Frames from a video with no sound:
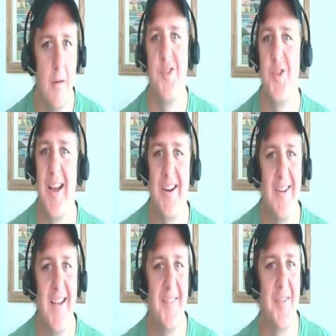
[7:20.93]
Tracker
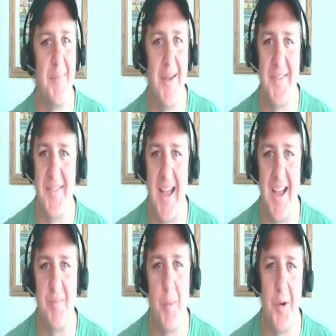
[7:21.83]
has the best
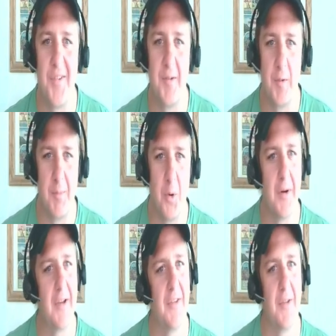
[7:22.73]
dashboards and
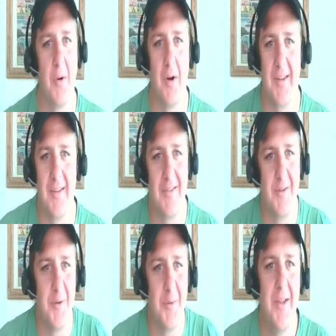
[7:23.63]
reporting on the market
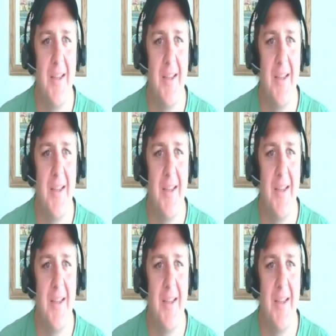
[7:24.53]
too.